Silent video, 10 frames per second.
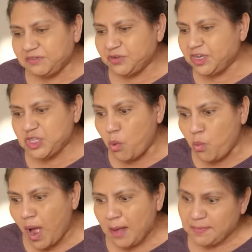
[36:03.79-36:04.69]
of doing the
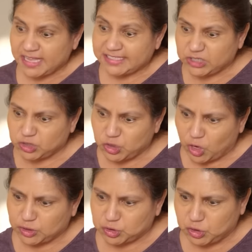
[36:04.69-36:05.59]
WAP,
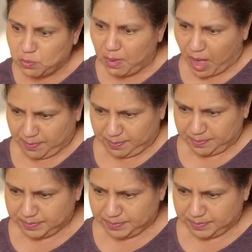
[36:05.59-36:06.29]
start to mop.